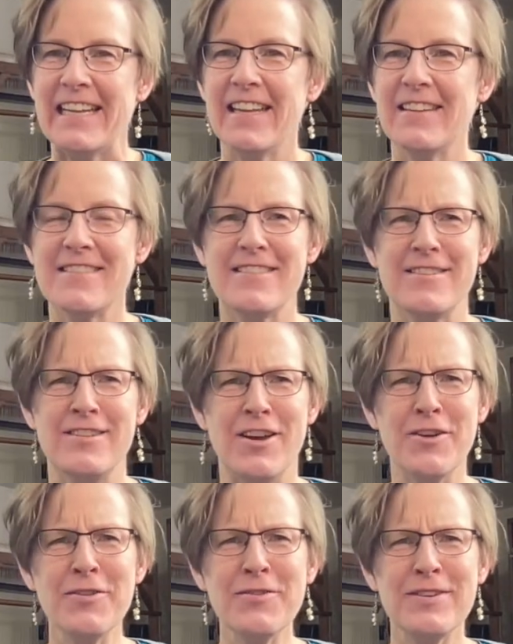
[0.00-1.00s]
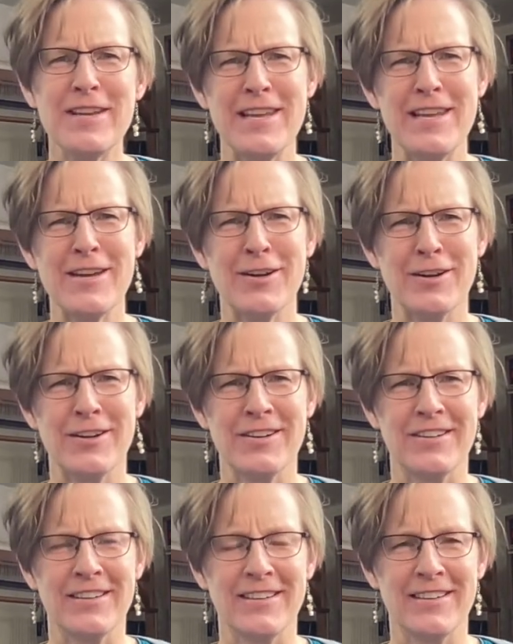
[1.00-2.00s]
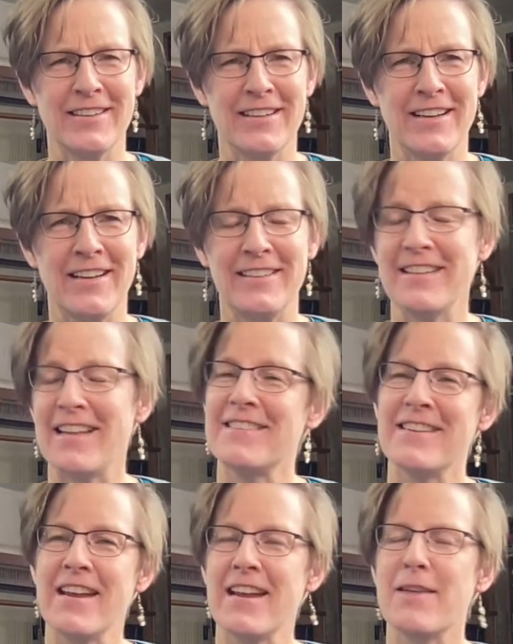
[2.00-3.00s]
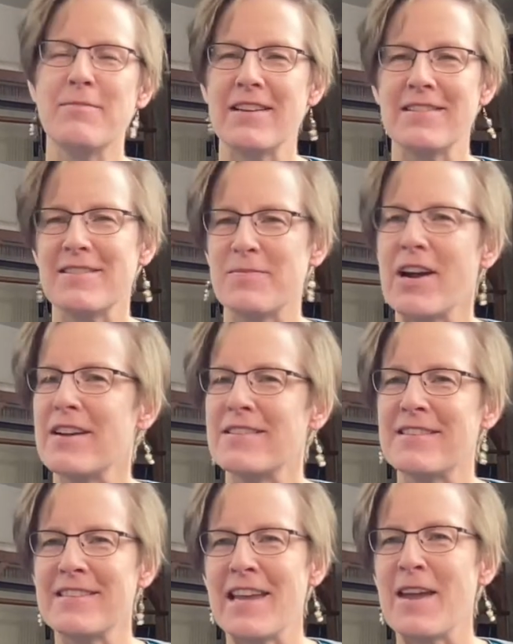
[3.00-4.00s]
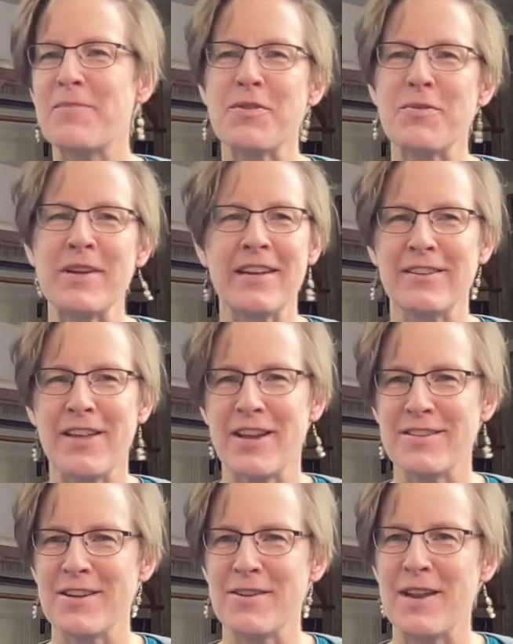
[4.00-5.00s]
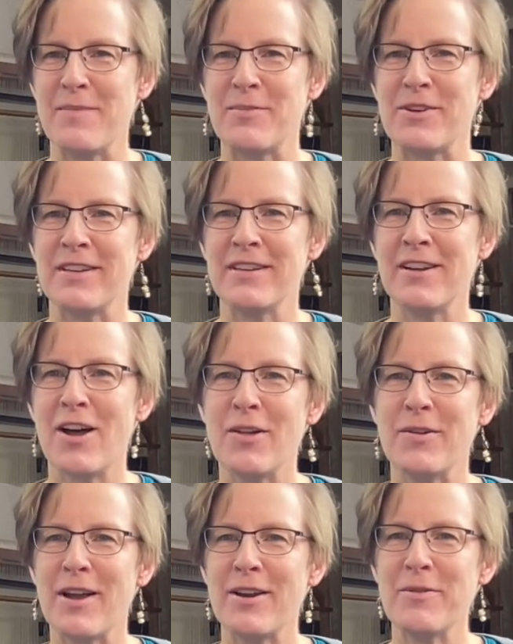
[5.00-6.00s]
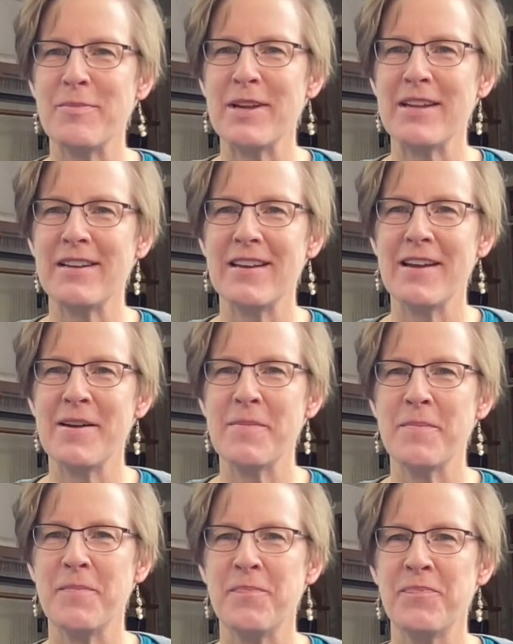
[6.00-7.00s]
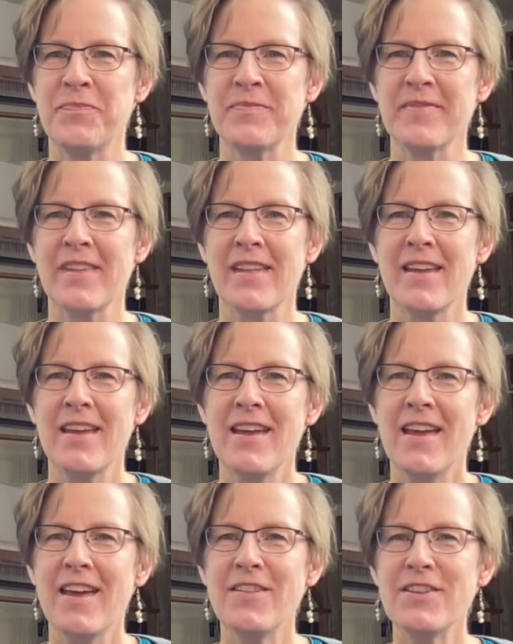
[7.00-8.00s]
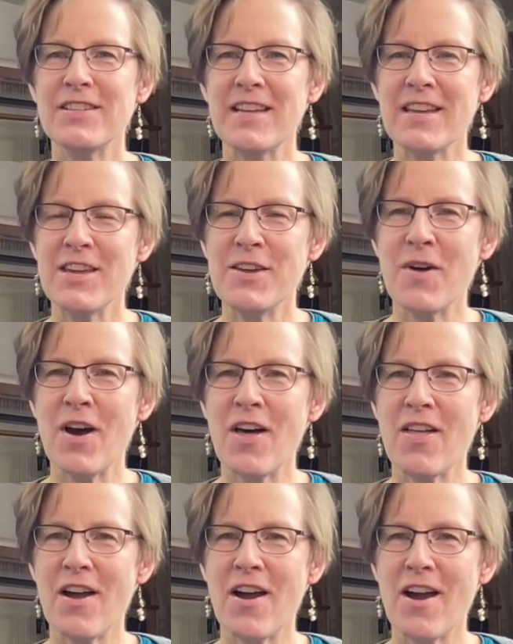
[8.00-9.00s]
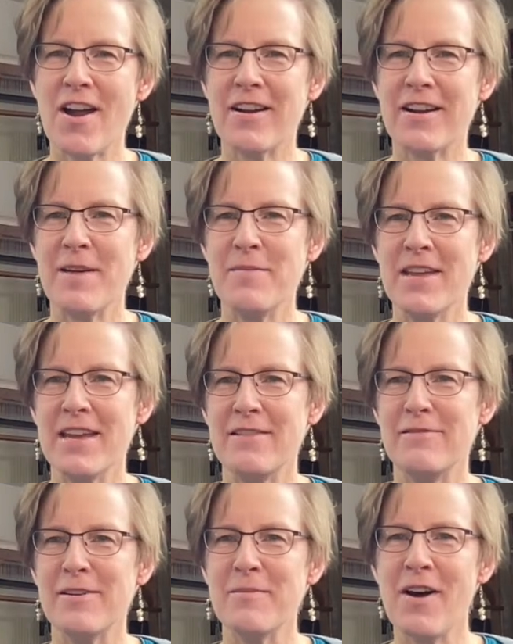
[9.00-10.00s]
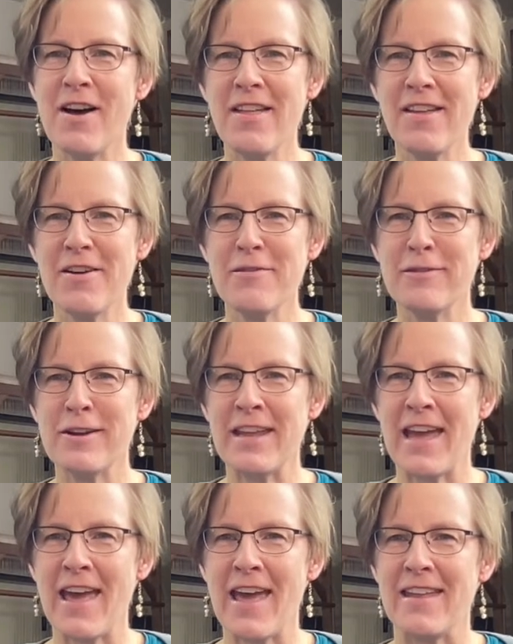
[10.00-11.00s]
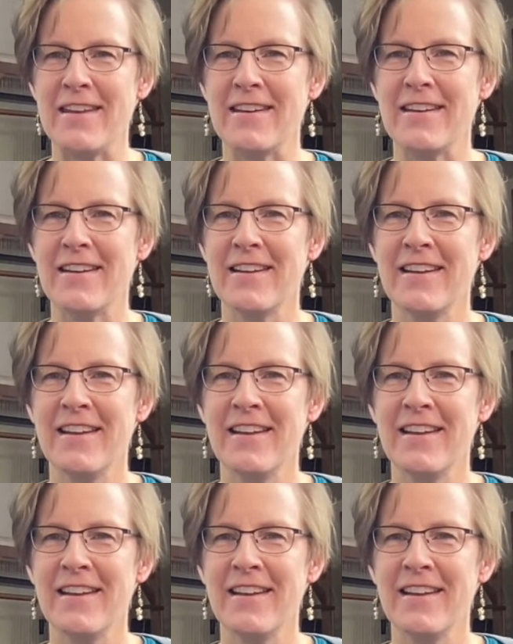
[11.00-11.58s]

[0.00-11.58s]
It snowed here last night. I'm not surprised. It's April. We get a lot of snow in April in Colorado, but it looks like you all are coming in from all over again.